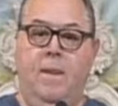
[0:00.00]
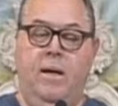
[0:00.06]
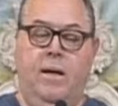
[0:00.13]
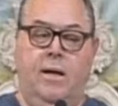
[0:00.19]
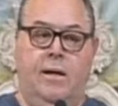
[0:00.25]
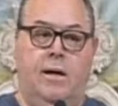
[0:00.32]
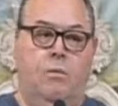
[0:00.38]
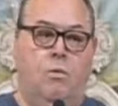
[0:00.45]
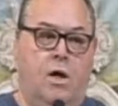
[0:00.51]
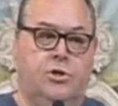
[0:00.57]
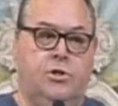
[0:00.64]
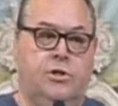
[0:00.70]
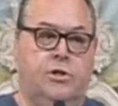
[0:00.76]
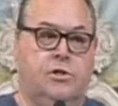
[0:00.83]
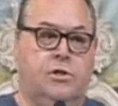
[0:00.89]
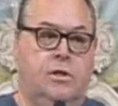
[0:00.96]
And I watch
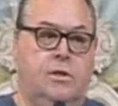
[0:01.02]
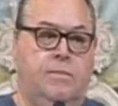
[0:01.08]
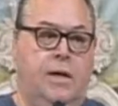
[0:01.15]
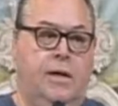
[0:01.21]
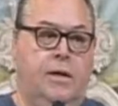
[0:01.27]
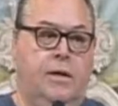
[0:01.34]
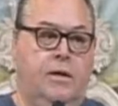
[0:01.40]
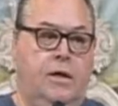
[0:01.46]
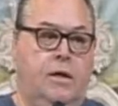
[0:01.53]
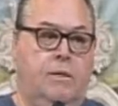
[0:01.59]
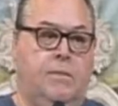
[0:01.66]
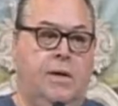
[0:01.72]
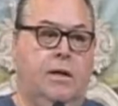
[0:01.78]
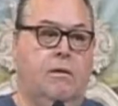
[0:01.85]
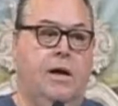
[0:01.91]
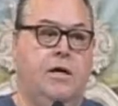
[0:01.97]
this in my
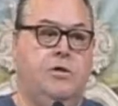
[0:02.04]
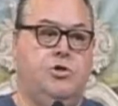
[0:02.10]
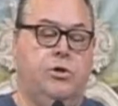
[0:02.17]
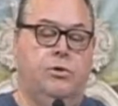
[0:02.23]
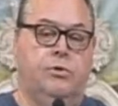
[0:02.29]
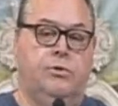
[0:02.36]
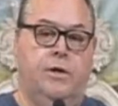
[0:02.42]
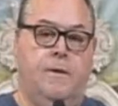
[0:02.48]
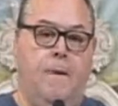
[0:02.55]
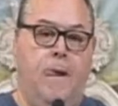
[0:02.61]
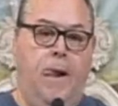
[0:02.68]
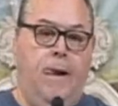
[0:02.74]
grandchildren.